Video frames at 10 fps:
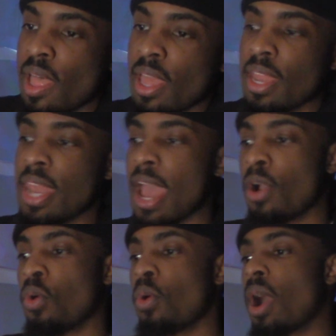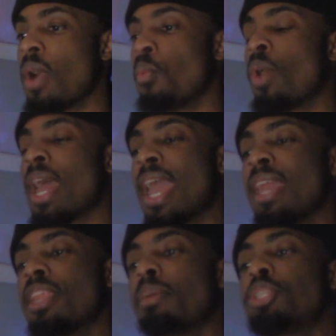Now, when I ended
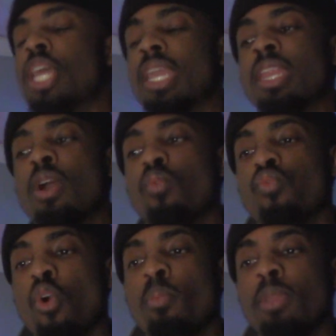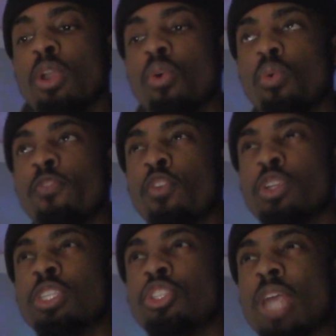up checking out Romeo
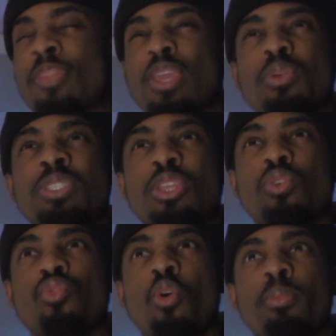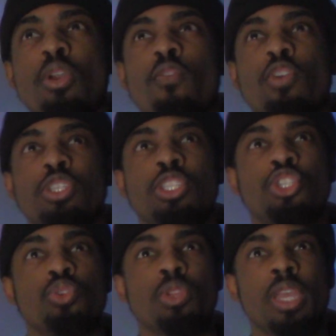versus, I think it was either Romeo versus
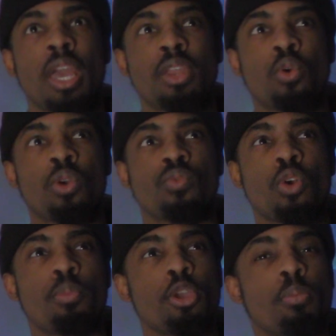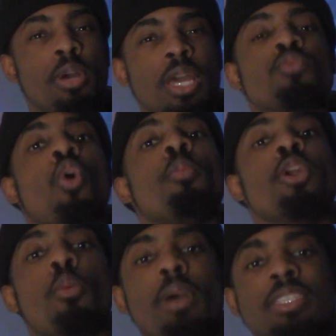Juliet or Romeo
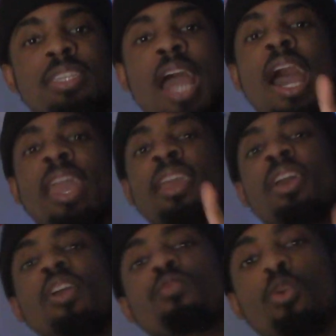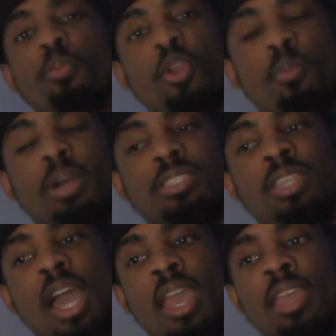Must Die.
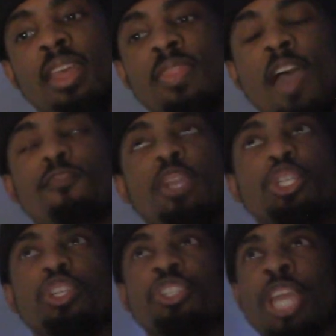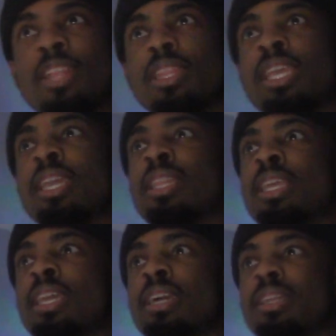That featured Jet Li,
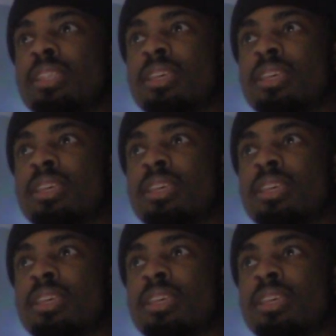Aaliyah,